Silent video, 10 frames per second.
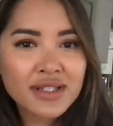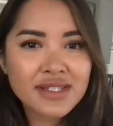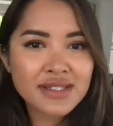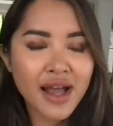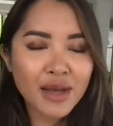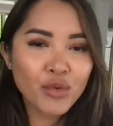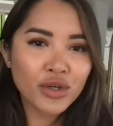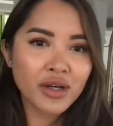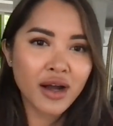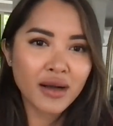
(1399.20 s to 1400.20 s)
Because the time
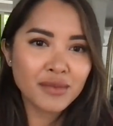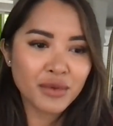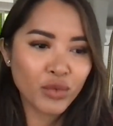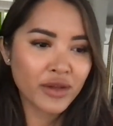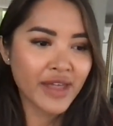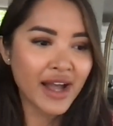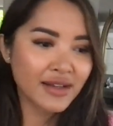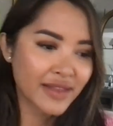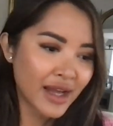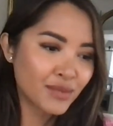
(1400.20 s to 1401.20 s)
will come where
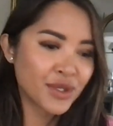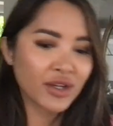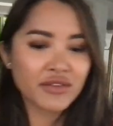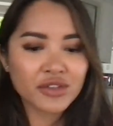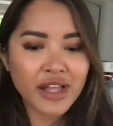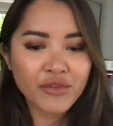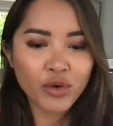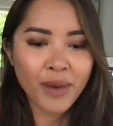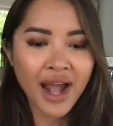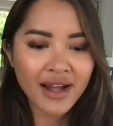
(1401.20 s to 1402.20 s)
that period of your life
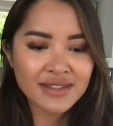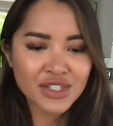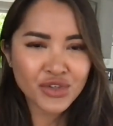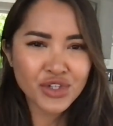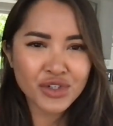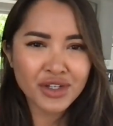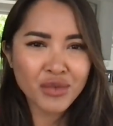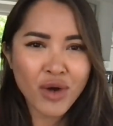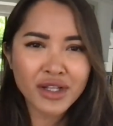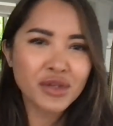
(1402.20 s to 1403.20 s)
will pass, and you're going to
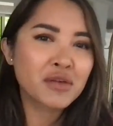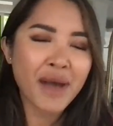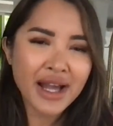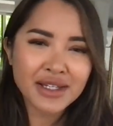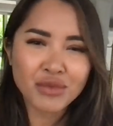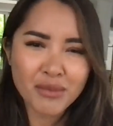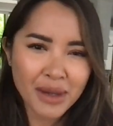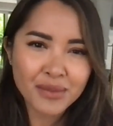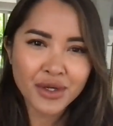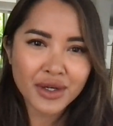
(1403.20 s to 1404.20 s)
want to look back and
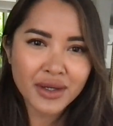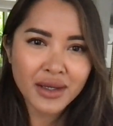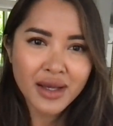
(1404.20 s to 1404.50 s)
remember,